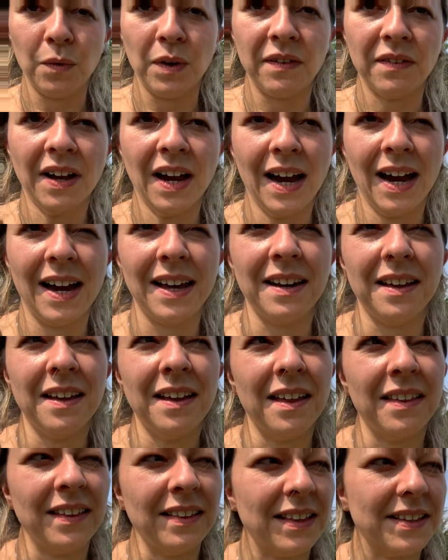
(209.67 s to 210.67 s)
We've had,
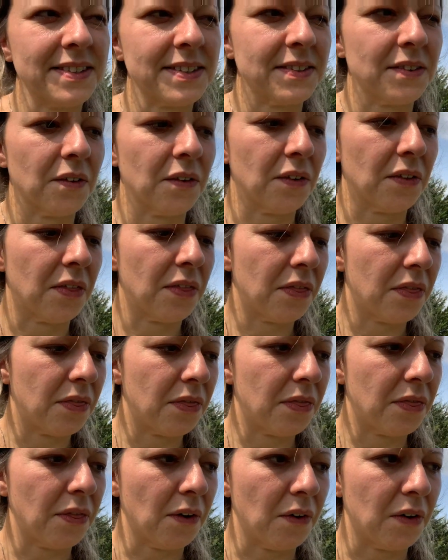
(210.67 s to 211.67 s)
this is our
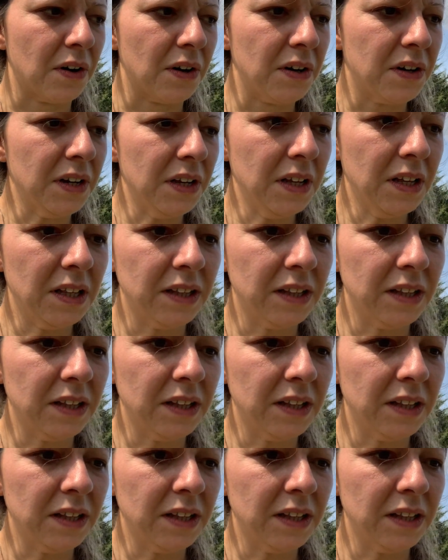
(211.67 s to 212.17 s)
third